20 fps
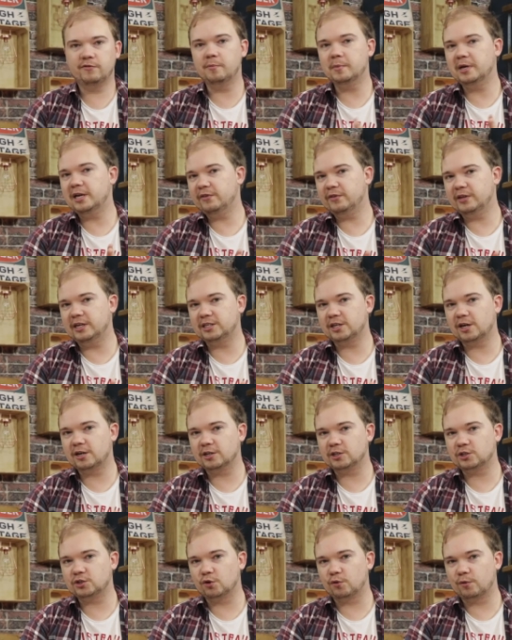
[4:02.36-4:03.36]
For me, the
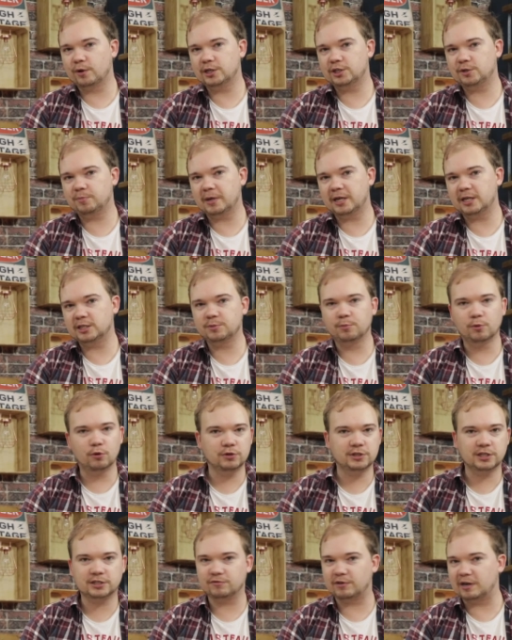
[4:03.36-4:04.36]
internal storage being
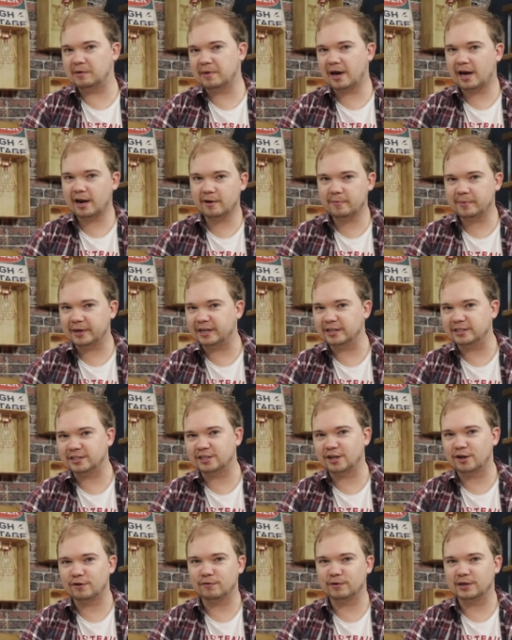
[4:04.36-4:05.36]
small doesn't really matter because
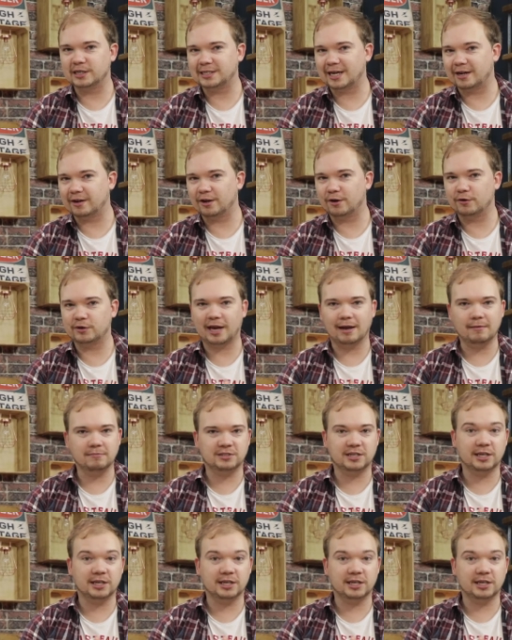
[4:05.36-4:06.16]
I don't really download games